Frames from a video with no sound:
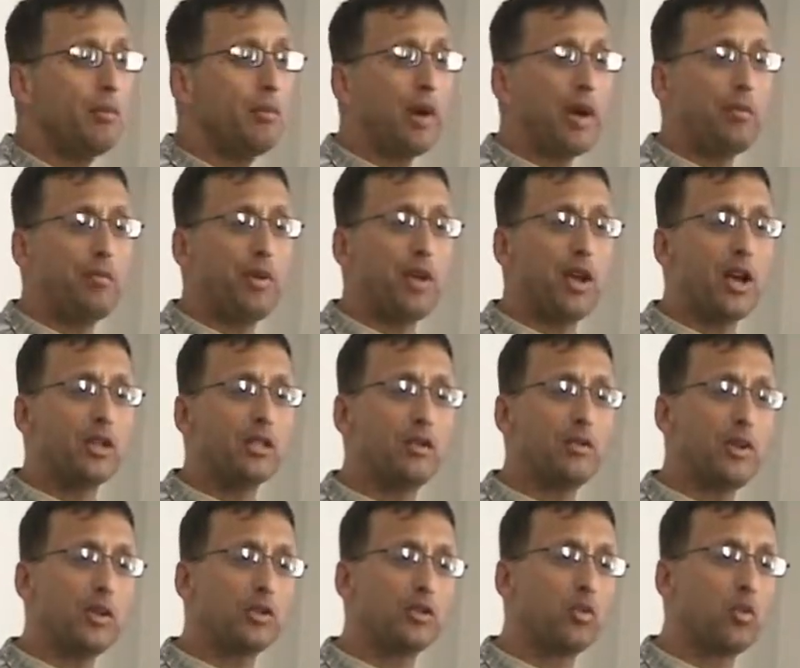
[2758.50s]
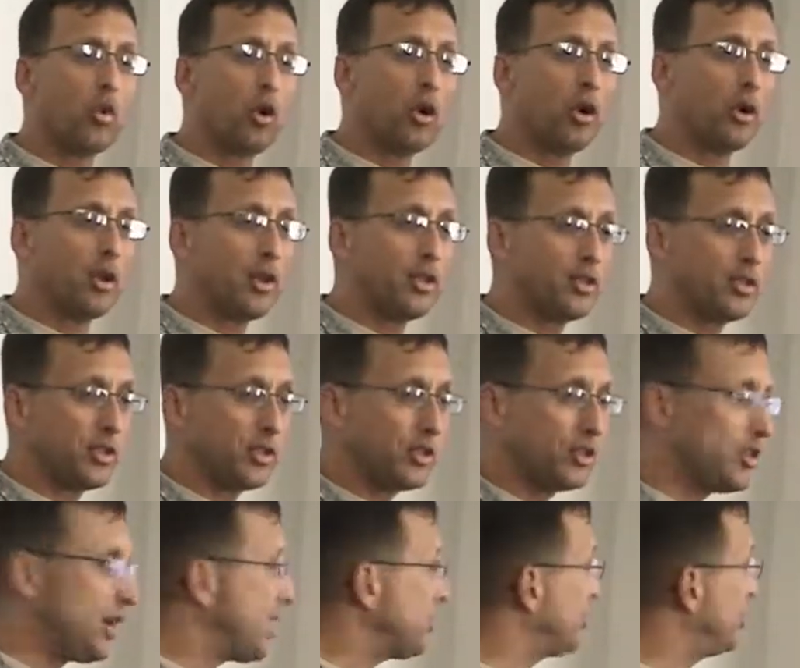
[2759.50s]
But because of his work and
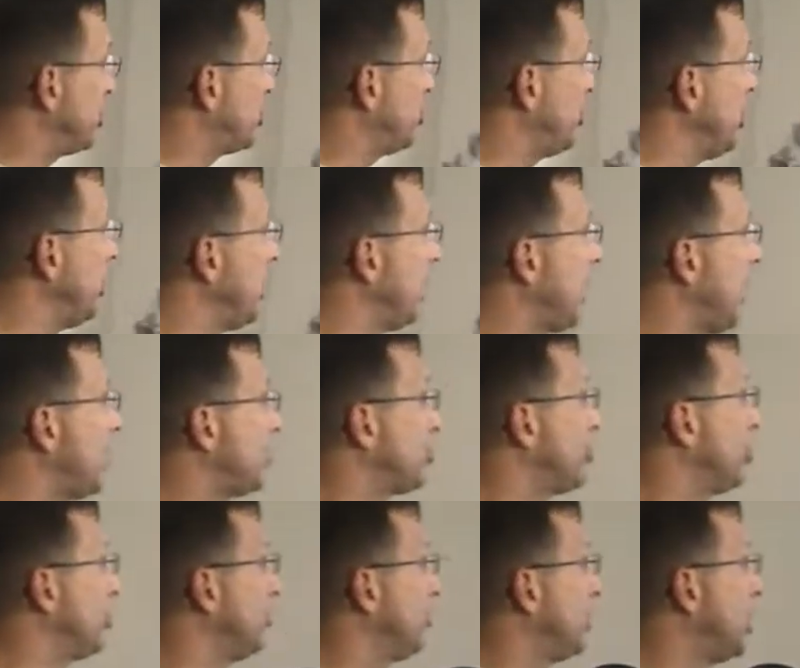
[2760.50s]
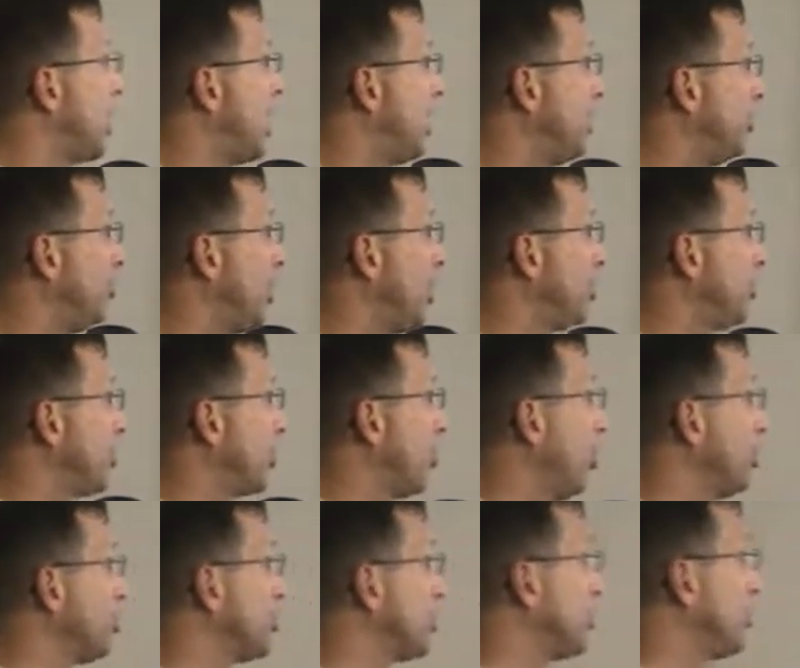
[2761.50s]
success in treating
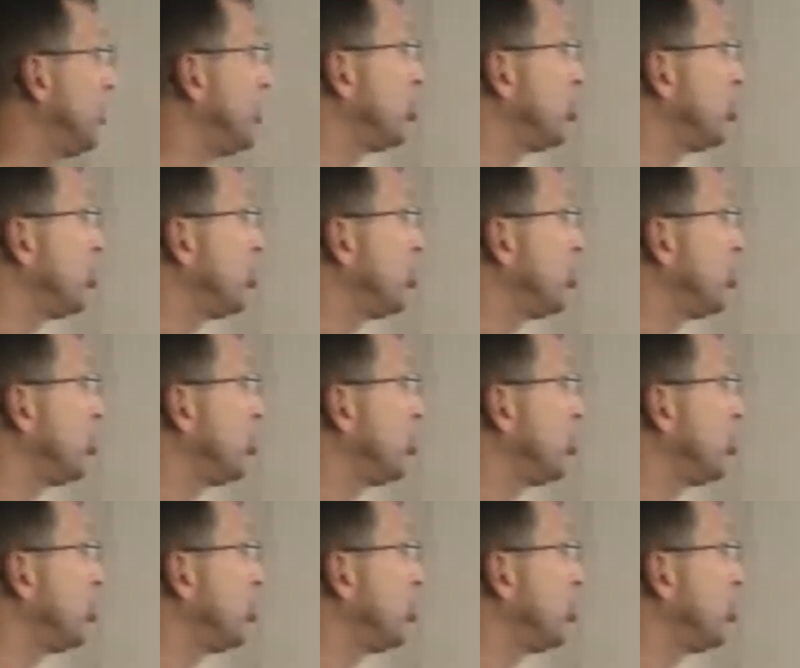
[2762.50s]
osteoradionecrosis uh, of